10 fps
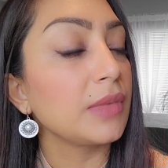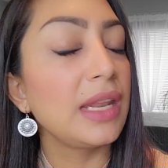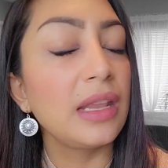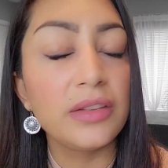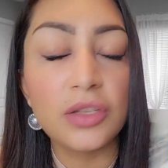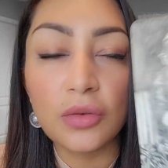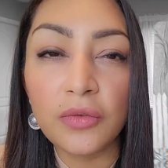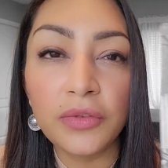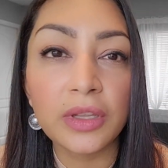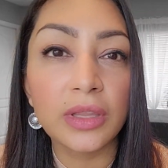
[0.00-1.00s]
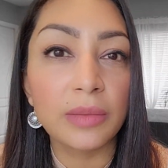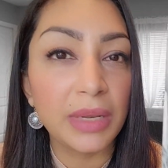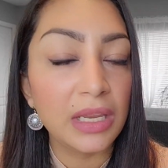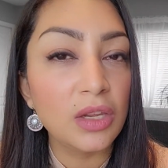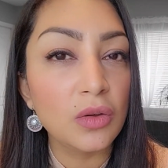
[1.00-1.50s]
And I do feel the
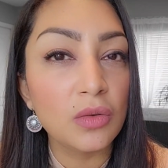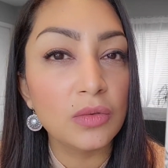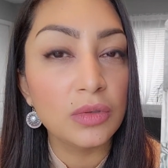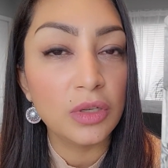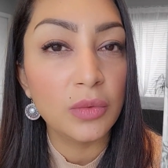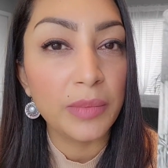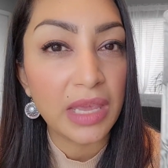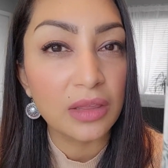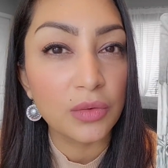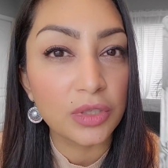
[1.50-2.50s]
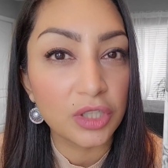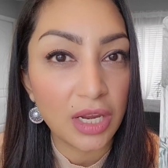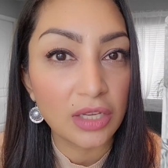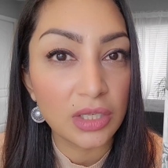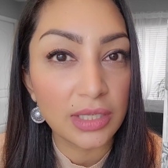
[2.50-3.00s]
minute you, you make those
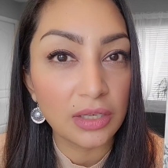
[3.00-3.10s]
changes